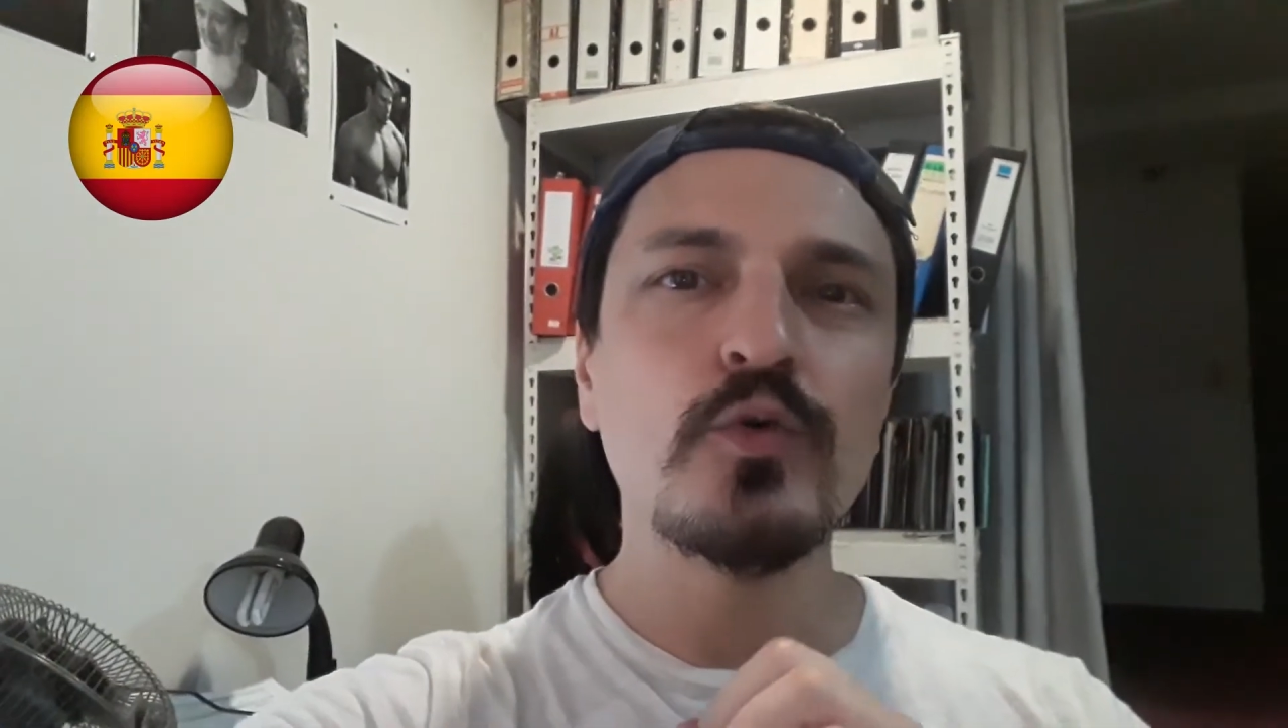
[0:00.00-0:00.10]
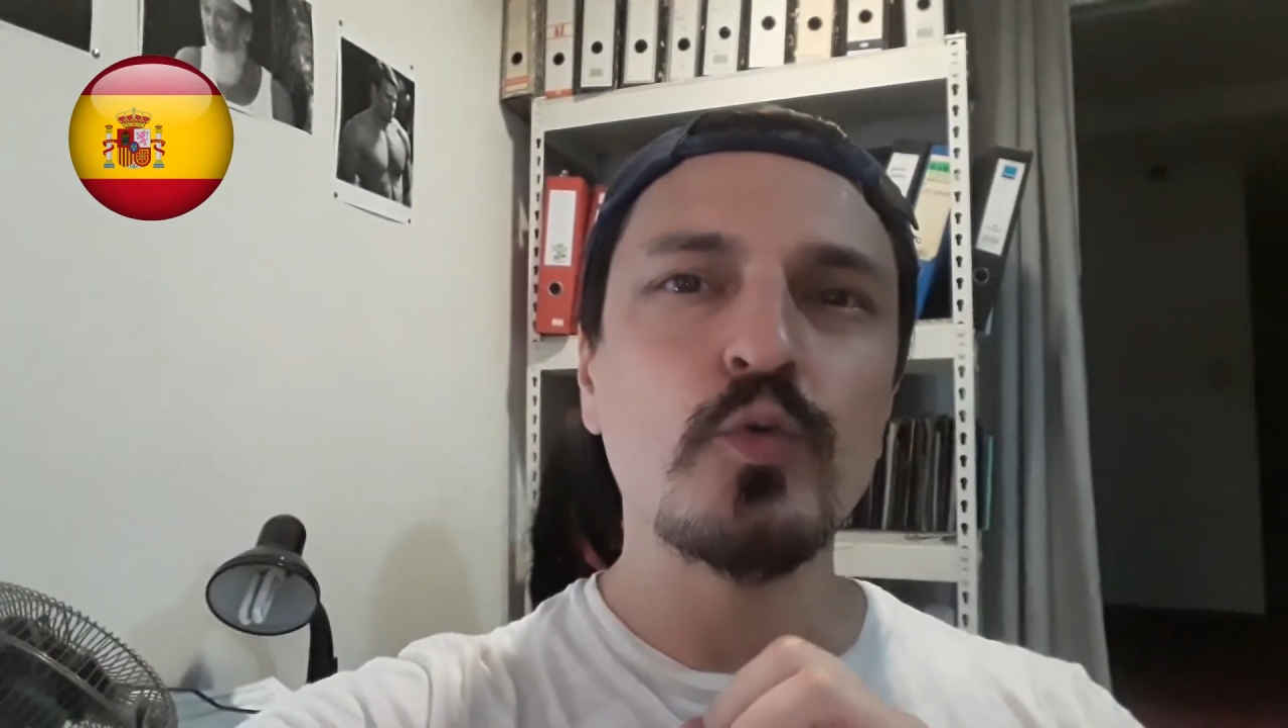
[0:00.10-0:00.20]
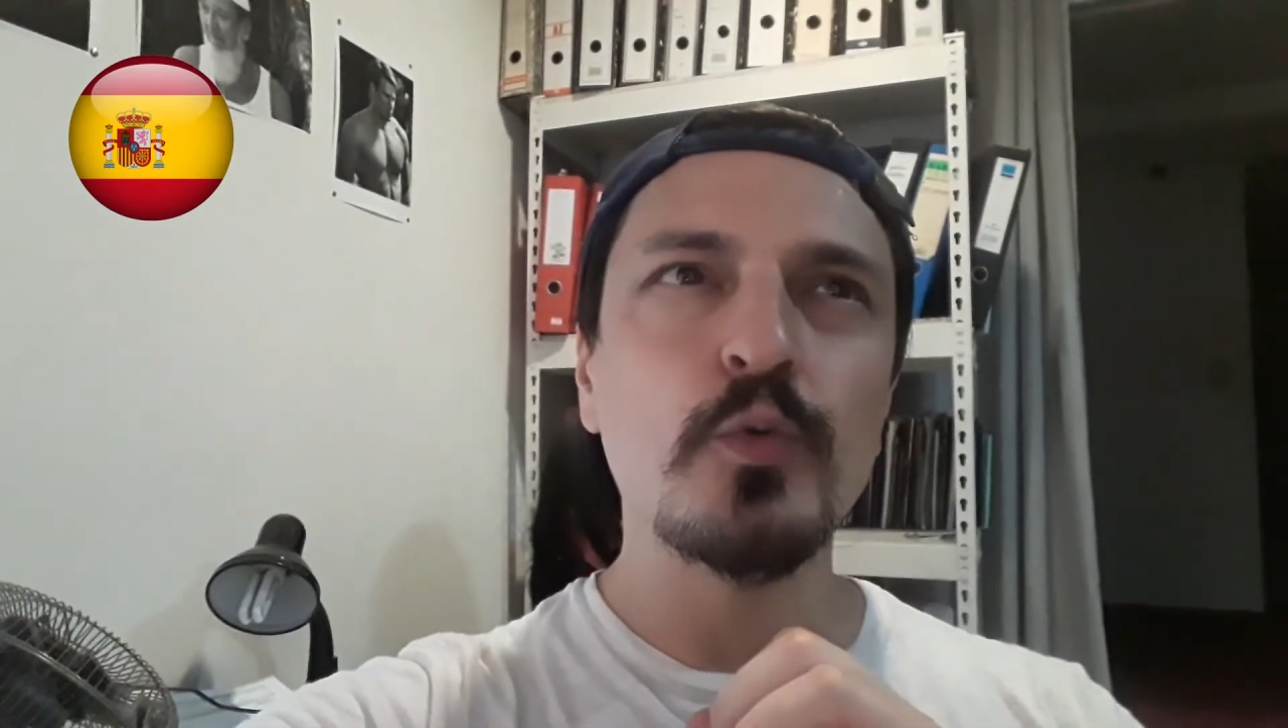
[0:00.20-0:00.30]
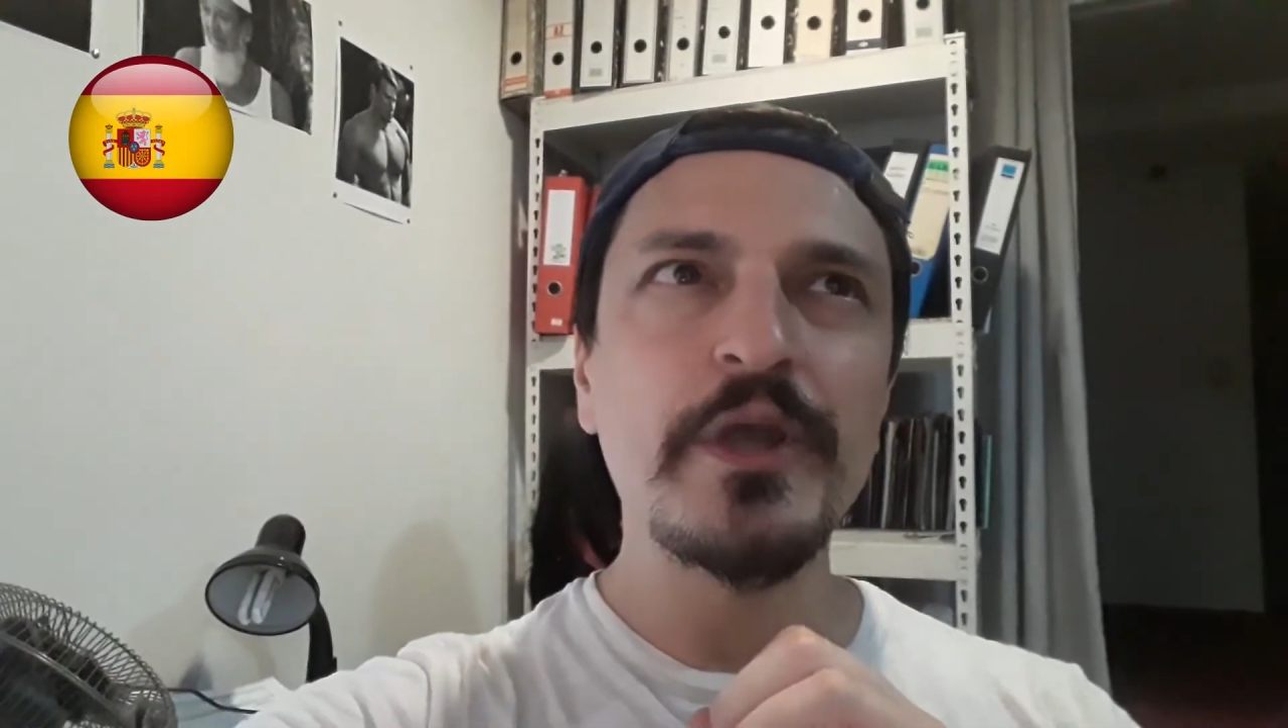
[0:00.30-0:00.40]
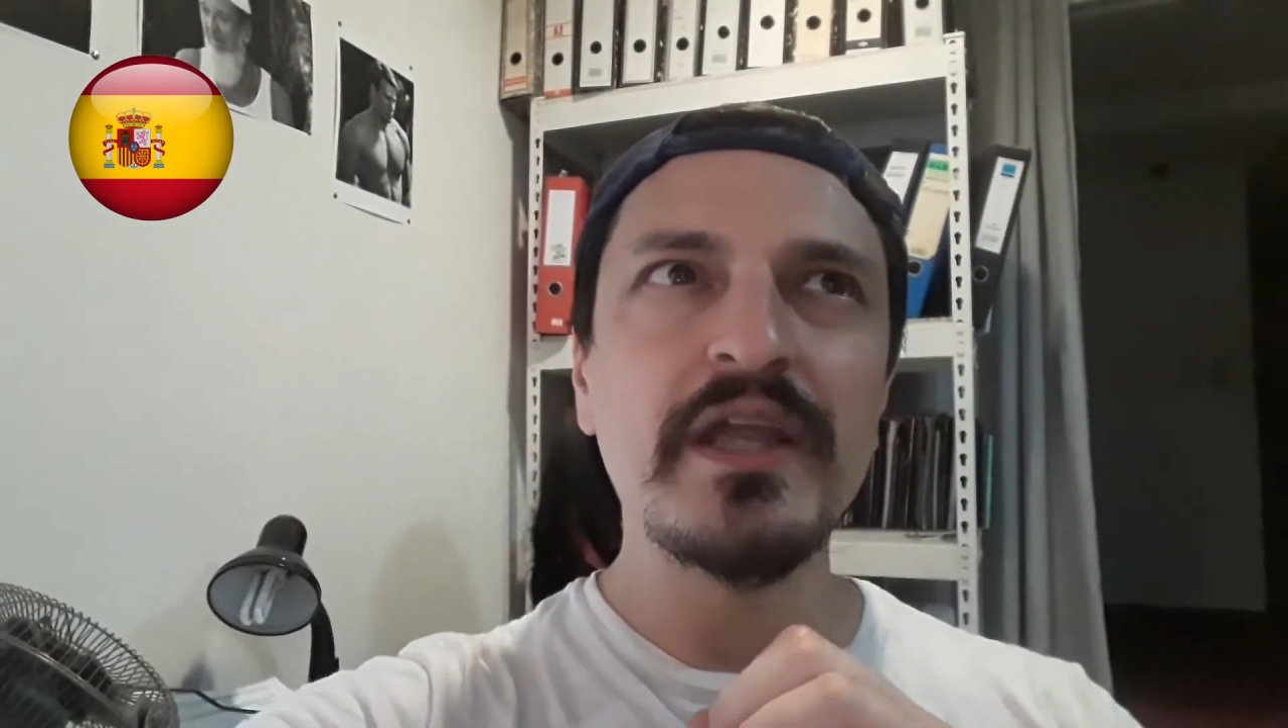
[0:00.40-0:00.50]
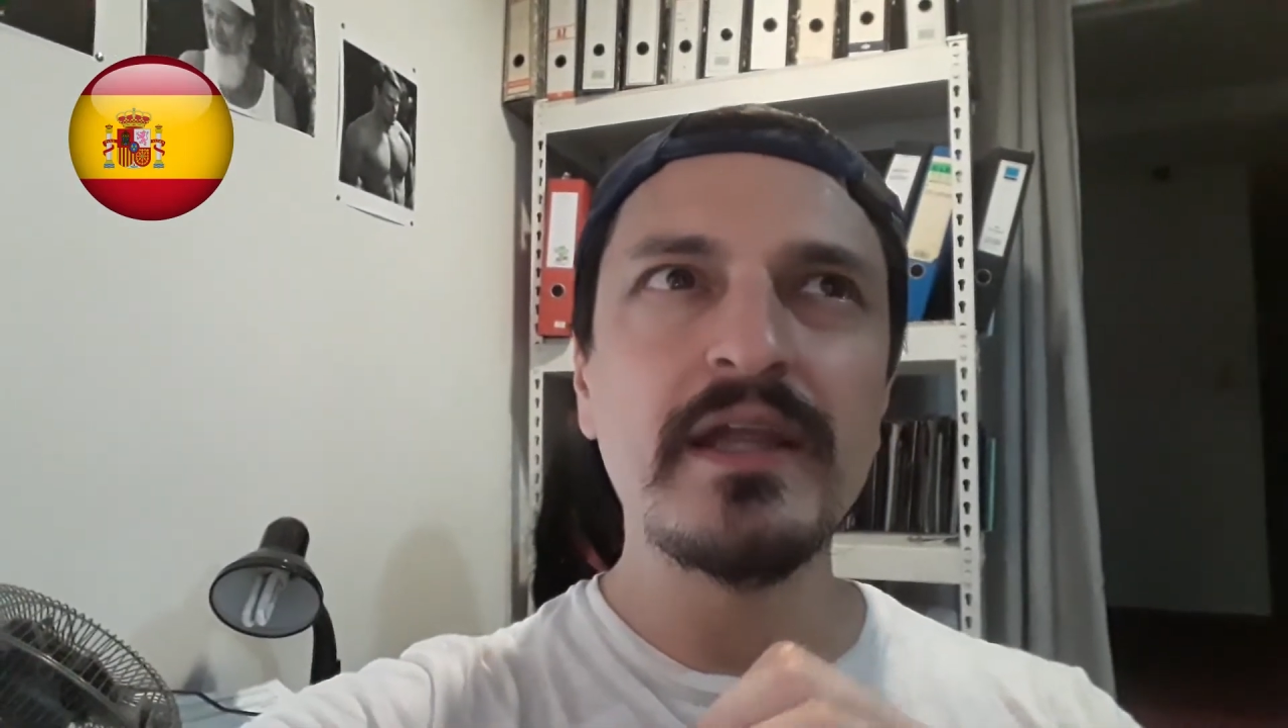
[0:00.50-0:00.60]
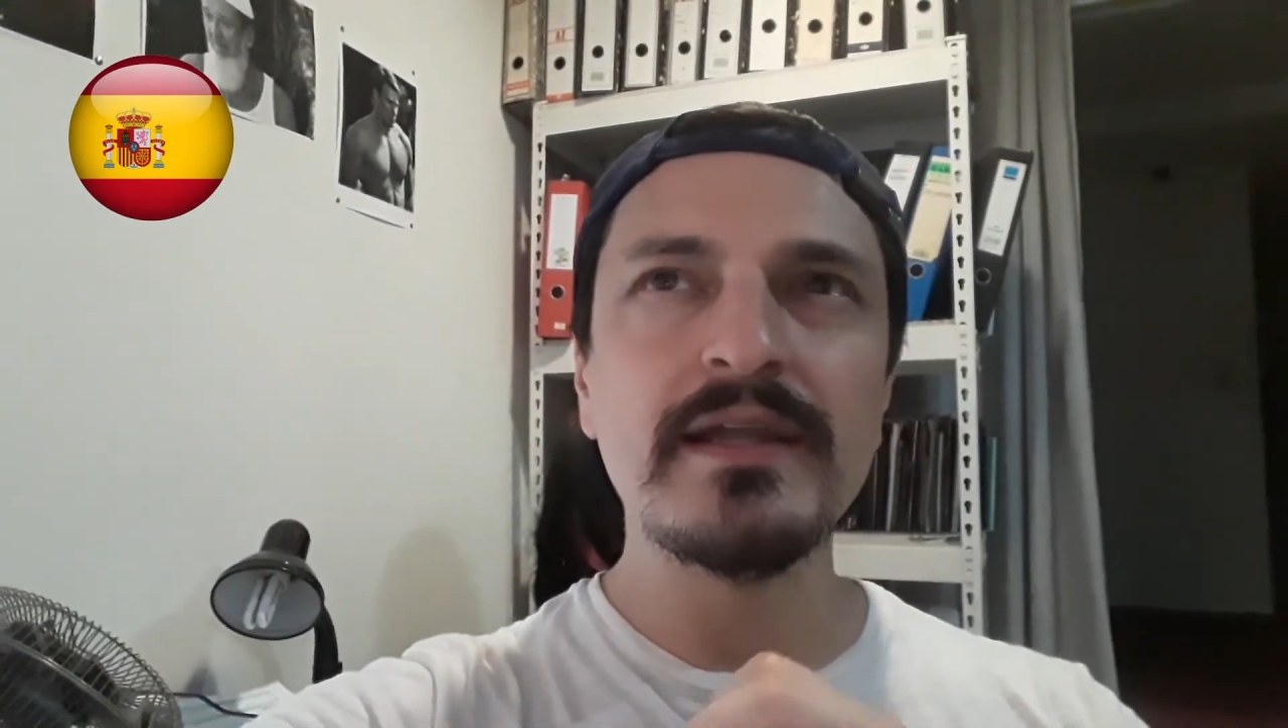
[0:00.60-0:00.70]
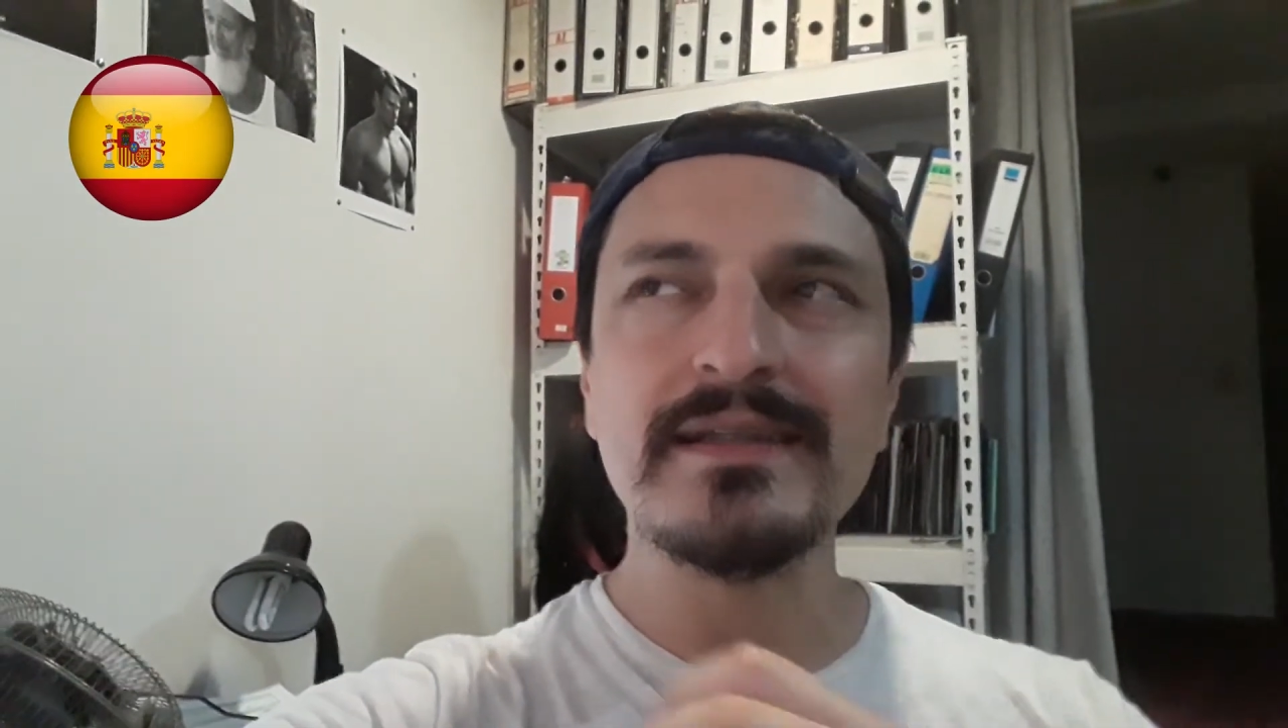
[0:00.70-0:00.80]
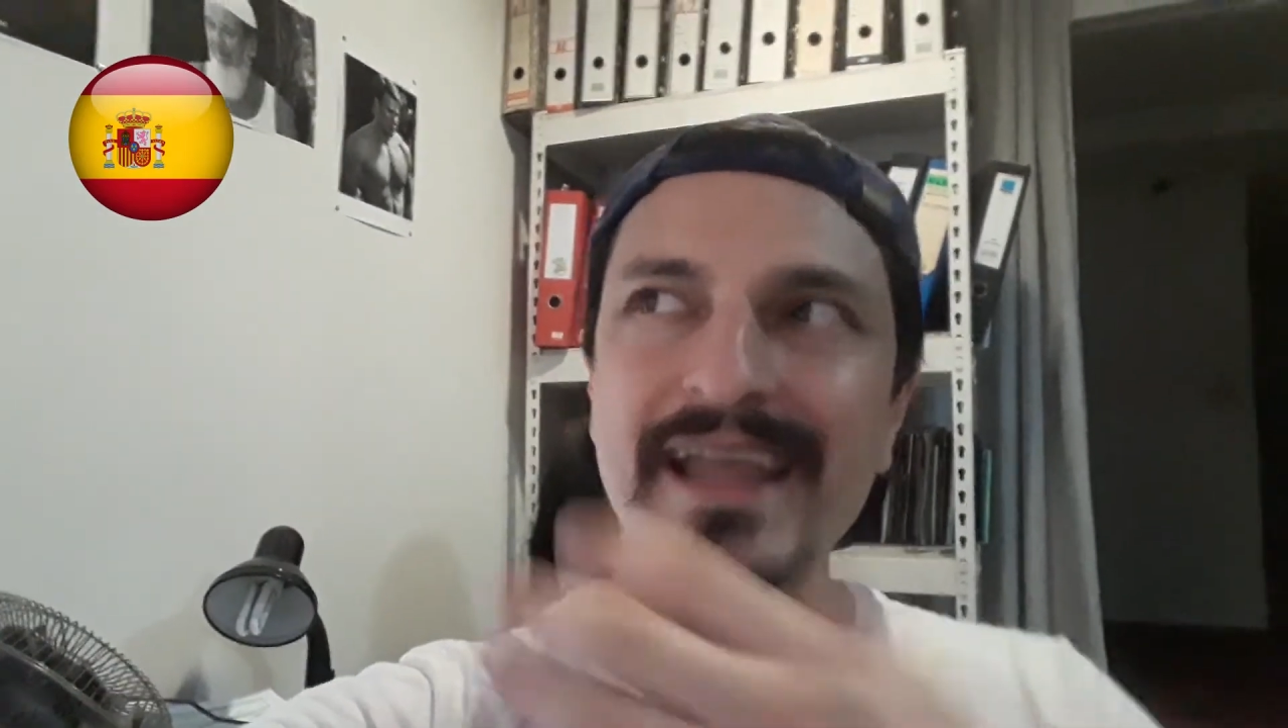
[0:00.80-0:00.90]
we